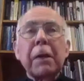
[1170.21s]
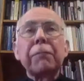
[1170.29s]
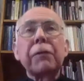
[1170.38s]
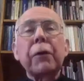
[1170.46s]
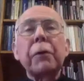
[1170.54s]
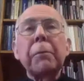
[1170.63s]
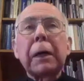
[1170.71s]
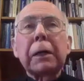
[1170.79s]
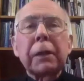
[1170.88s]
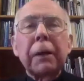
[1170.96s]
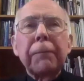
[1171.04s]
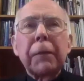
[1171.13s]
very
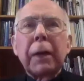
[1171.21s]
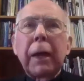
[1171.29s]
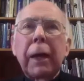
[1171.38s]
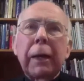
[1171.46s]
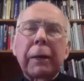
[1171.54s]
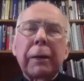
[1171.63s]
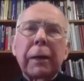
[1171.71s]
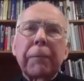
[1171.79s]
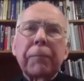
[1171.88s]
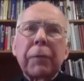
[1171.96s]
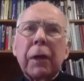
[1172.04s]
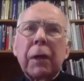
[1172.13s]
much,
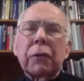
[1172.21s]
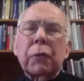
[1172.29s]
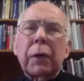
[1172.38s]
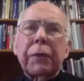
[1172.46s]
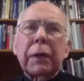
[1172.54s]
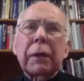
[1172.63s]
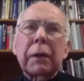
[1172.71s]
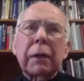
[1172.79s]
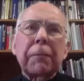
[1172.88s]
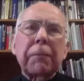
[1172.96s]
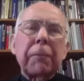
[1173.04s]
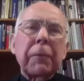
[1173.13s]
and so I think
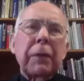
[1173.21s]
that